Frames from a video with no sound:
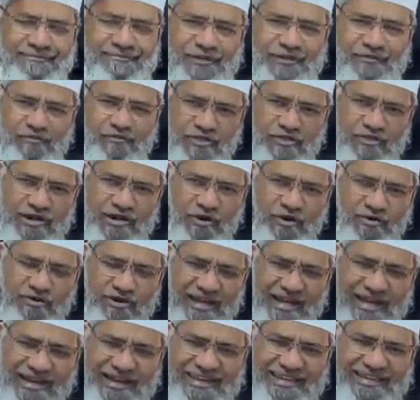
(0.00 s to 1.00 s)
It was
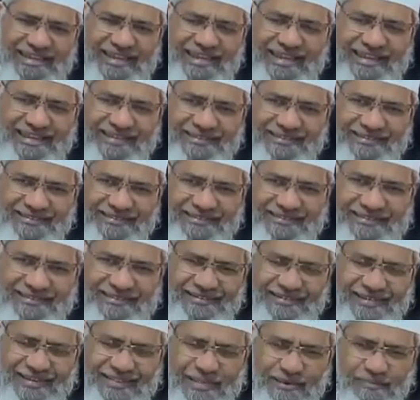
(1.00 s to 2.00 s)
round honey cake
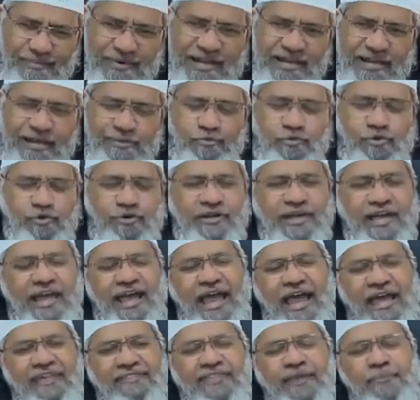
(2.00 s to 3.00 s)
resembling a moon,
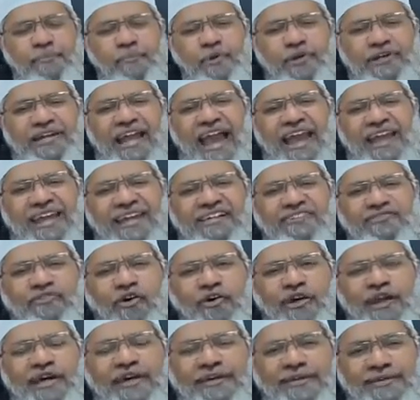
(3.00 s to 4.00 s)
and they put candles
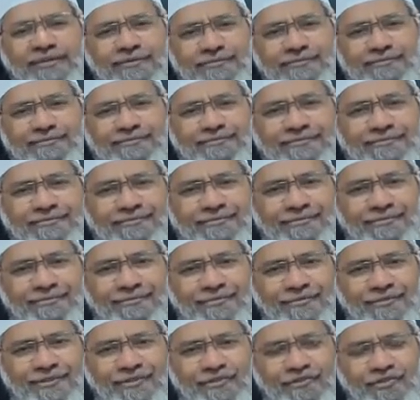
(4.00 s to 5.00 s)
on it.
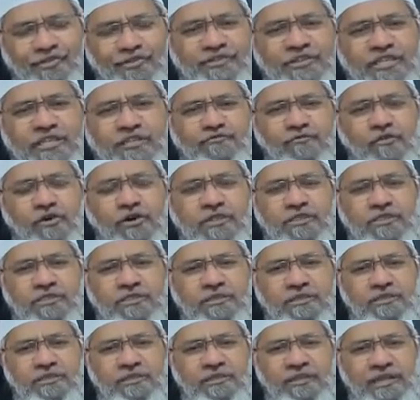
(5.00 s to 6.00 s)
So this was
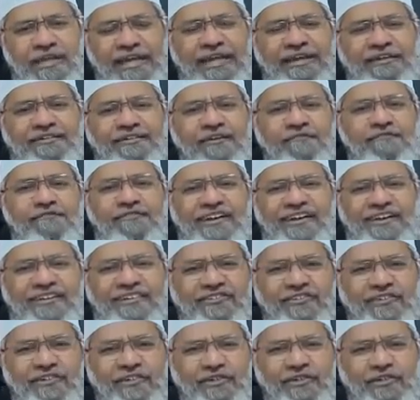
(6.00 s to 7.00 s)
in
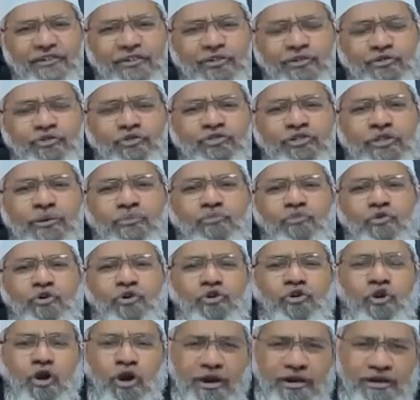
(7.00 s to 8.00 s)
reverence to the
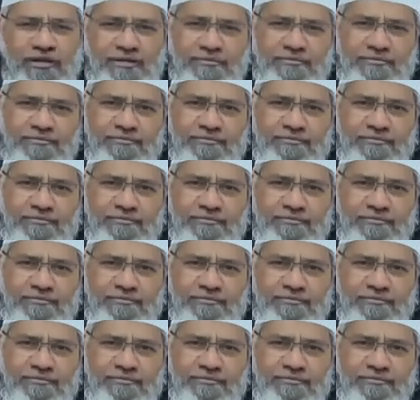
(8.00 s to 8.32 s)
moon god.